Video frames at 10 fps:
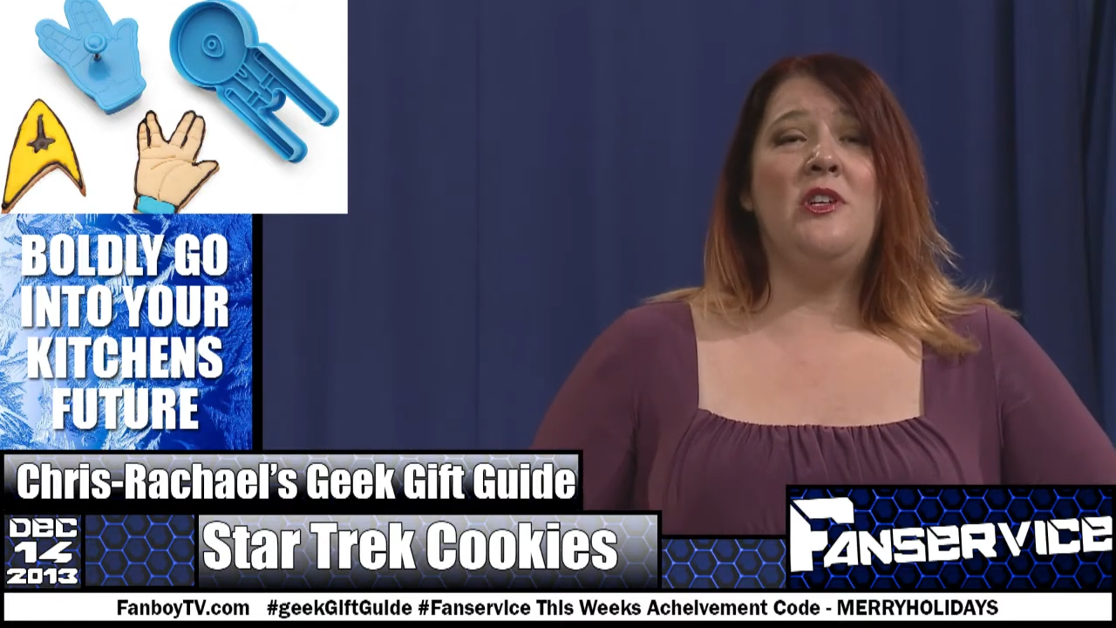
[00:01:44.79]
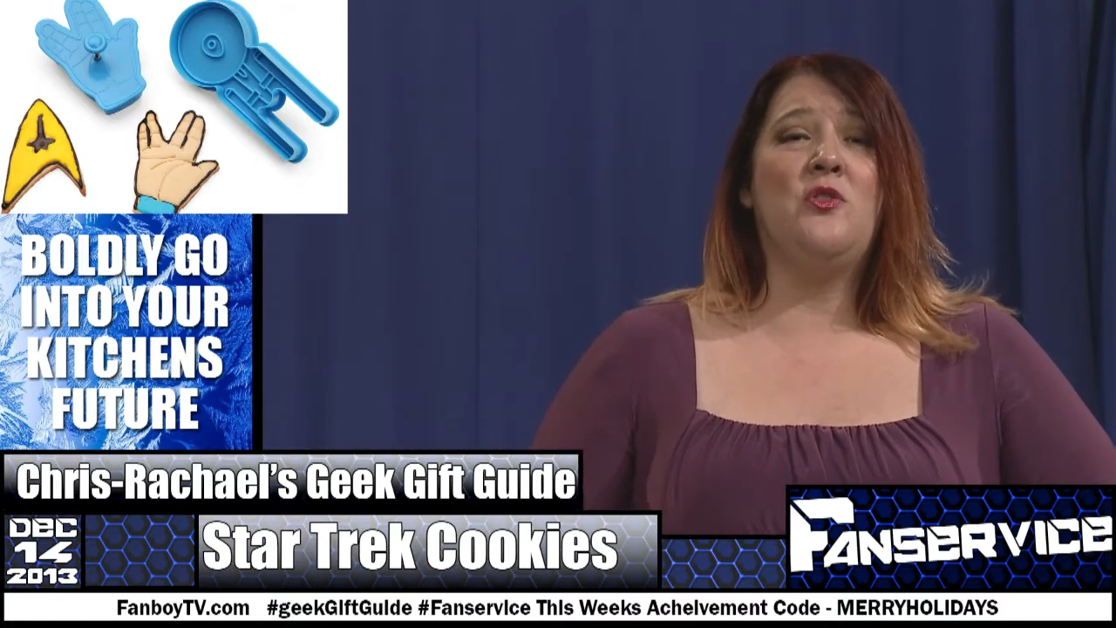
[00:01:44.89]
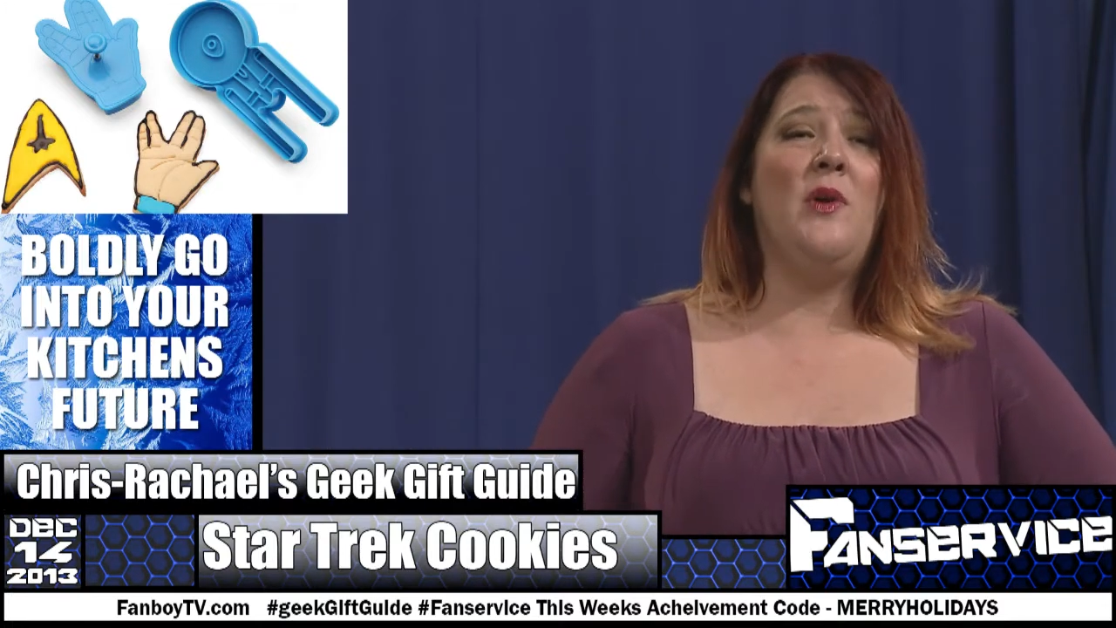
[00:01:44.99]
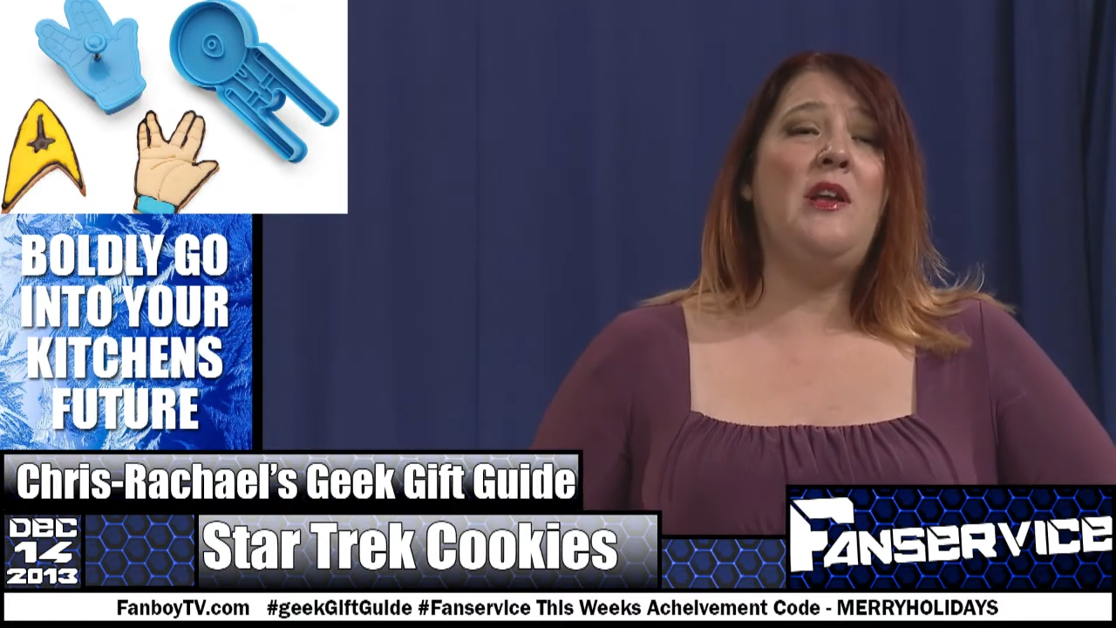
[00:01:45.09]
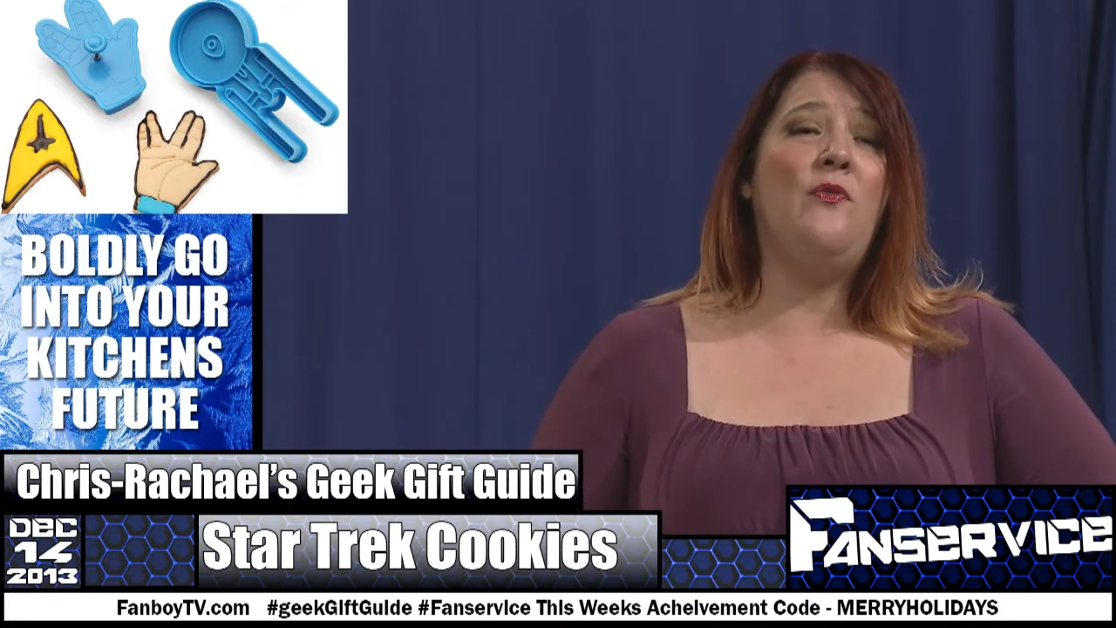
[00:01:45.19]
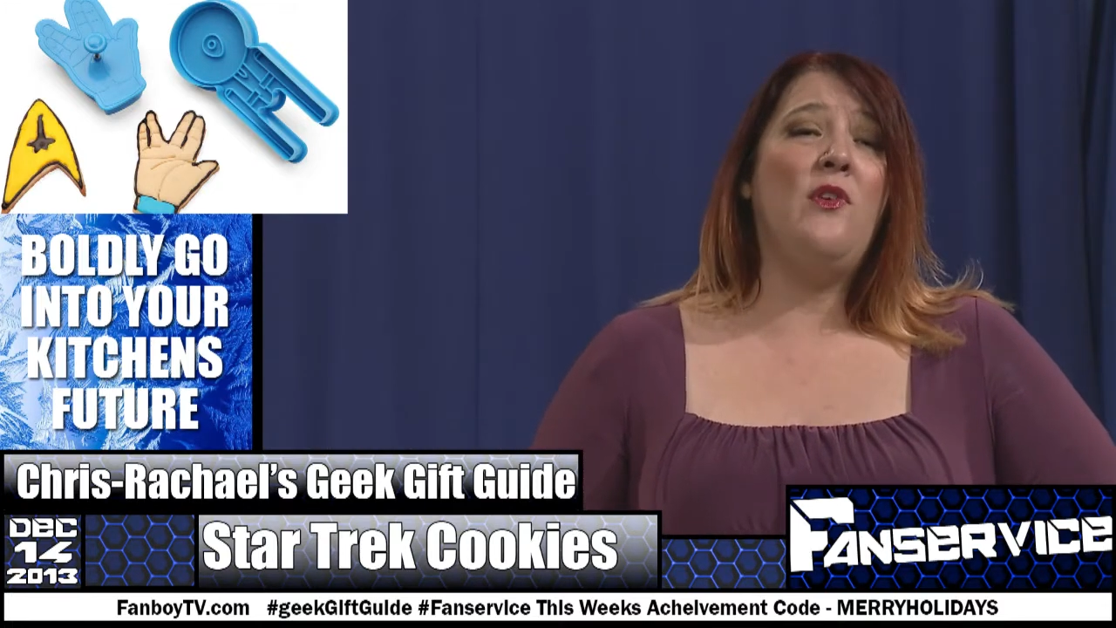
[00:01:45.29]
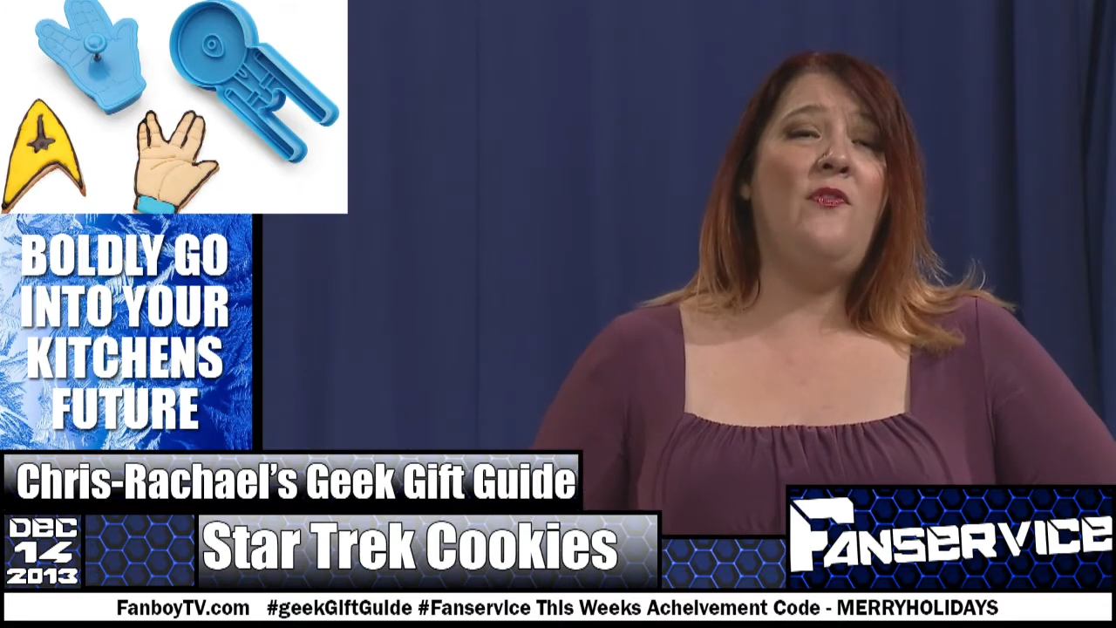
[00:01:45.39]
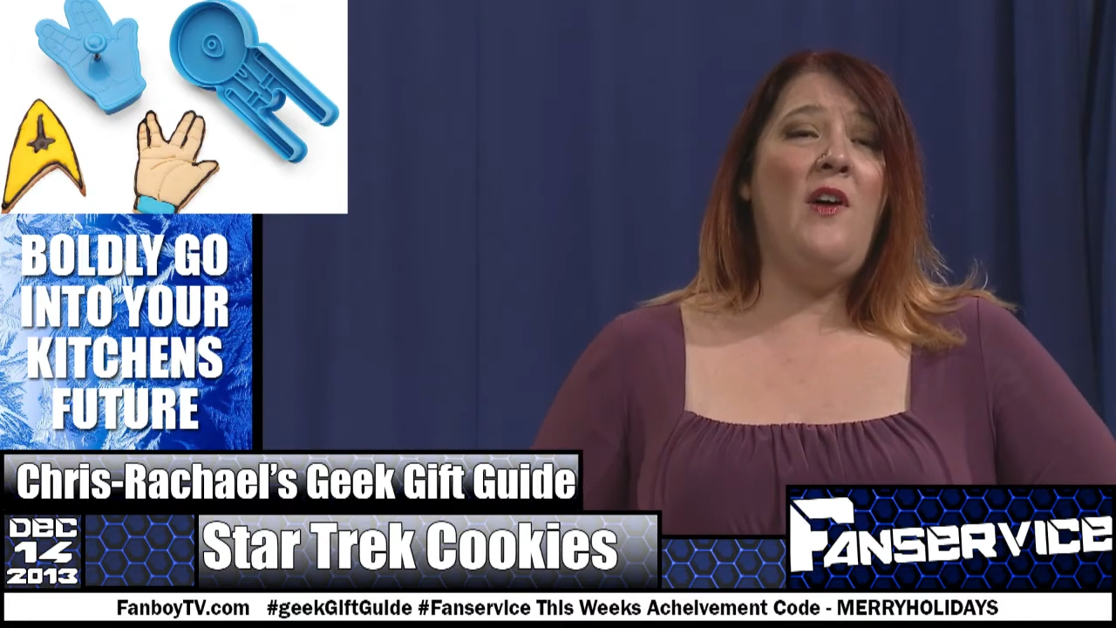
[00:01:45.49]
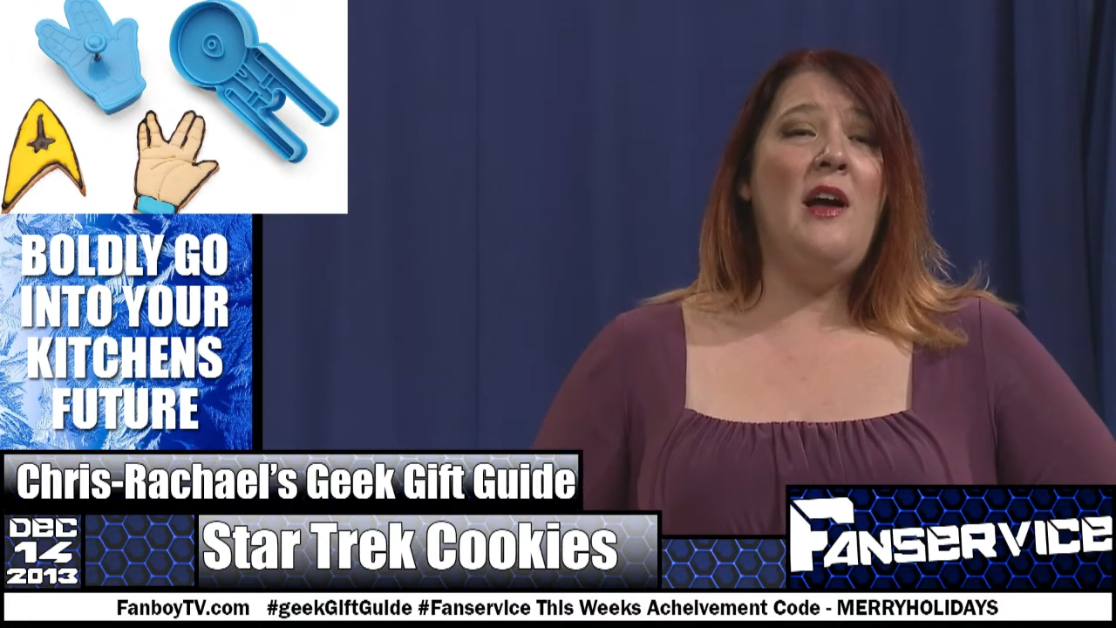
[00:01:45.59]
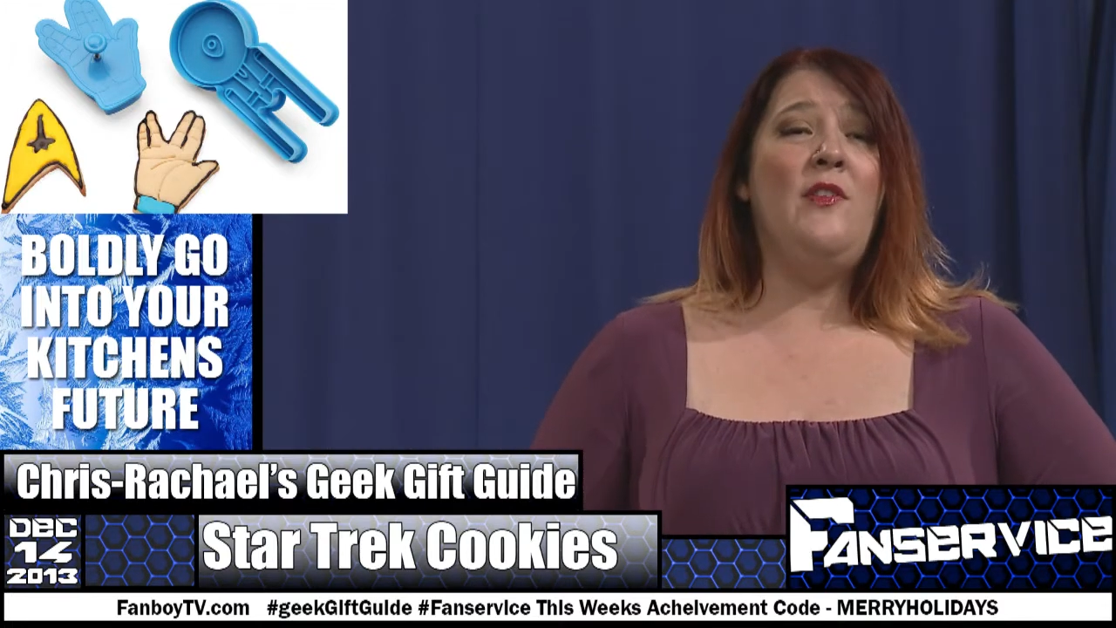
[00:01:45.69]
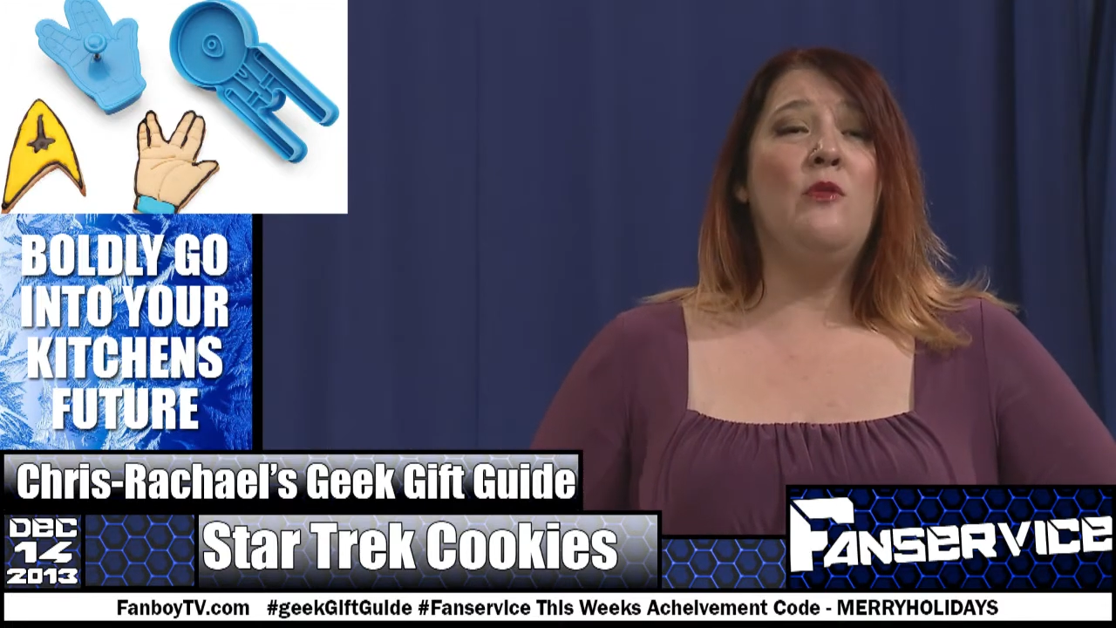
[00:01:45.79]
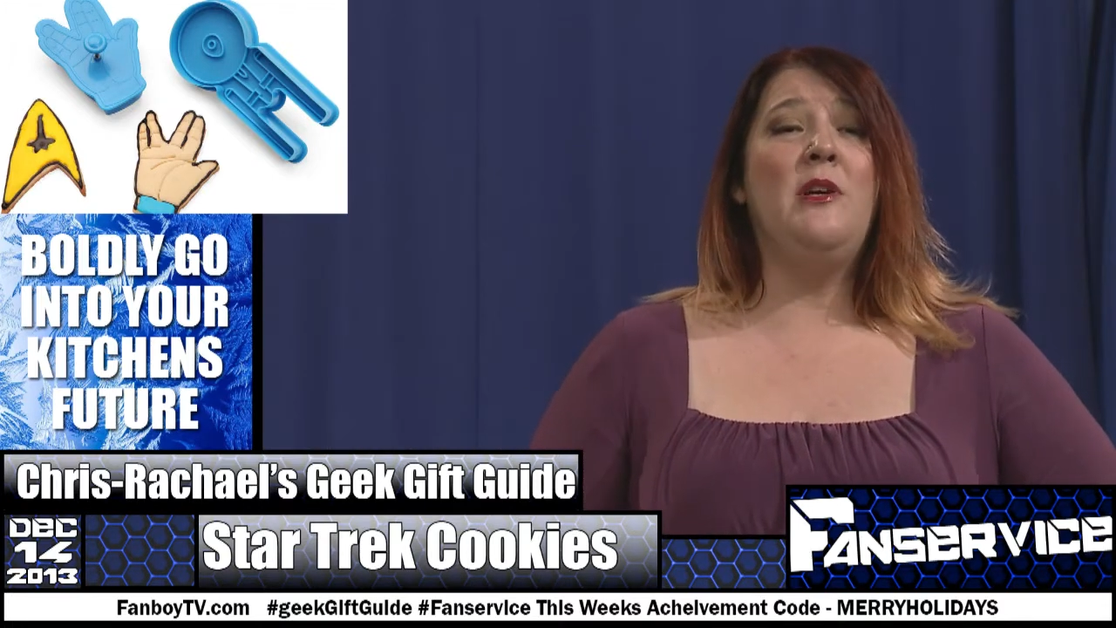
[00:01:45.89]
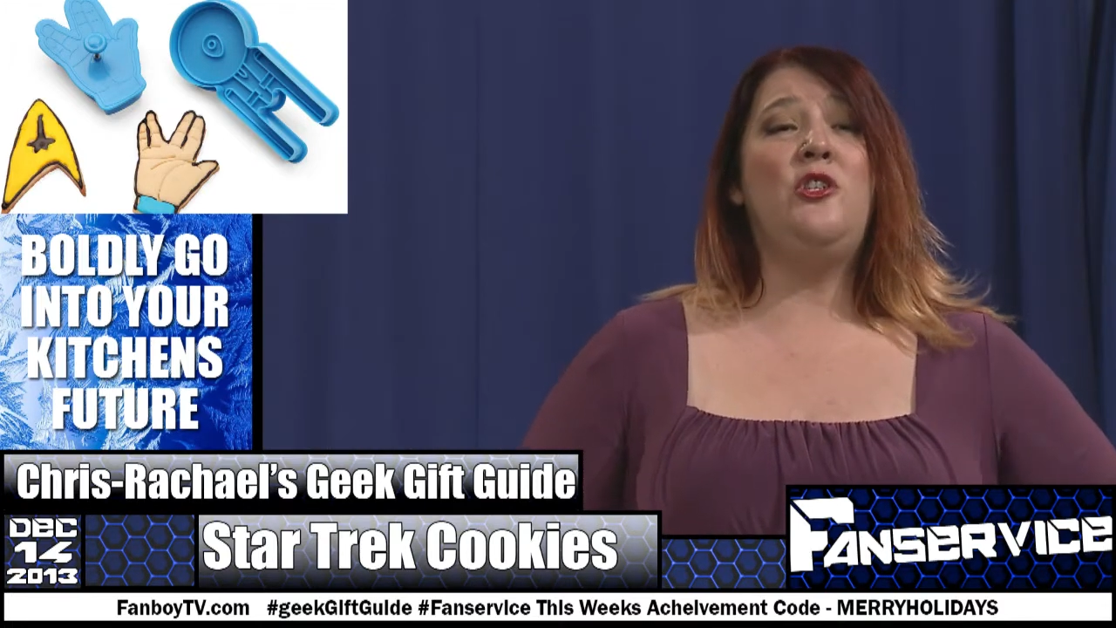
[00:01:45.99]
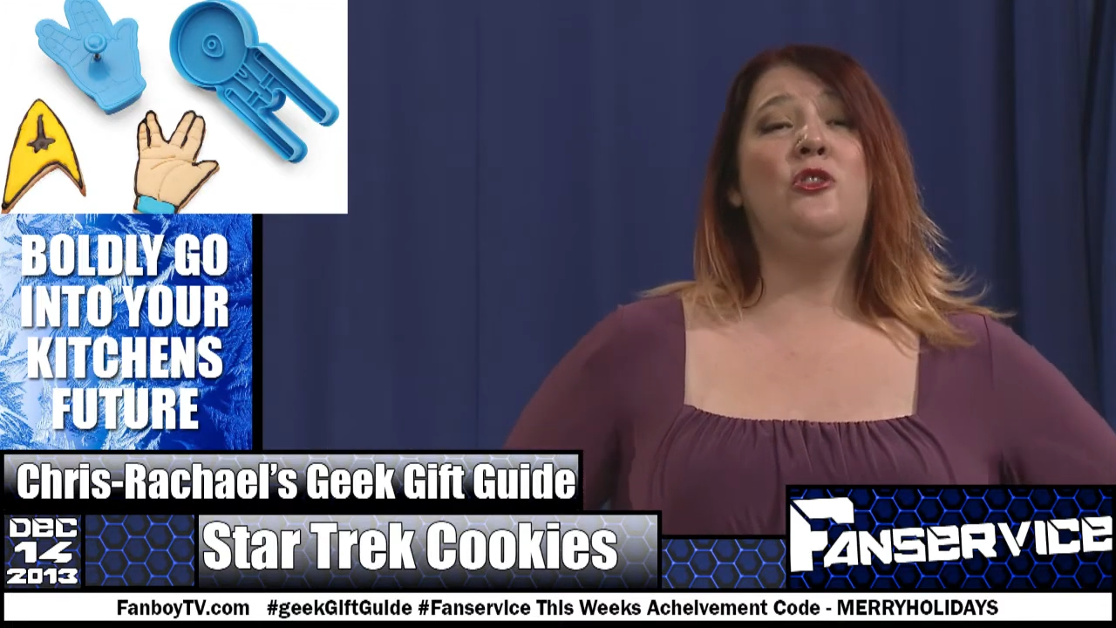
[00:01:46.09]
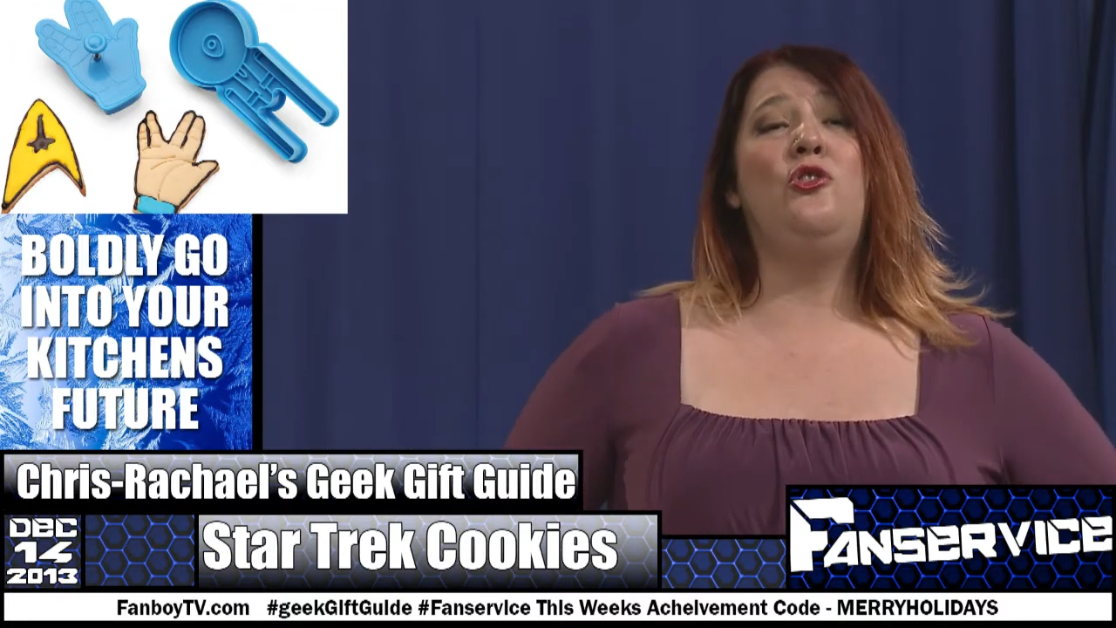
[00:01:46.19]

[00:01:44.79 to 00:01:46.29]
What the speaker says: is ready for a 5-year mission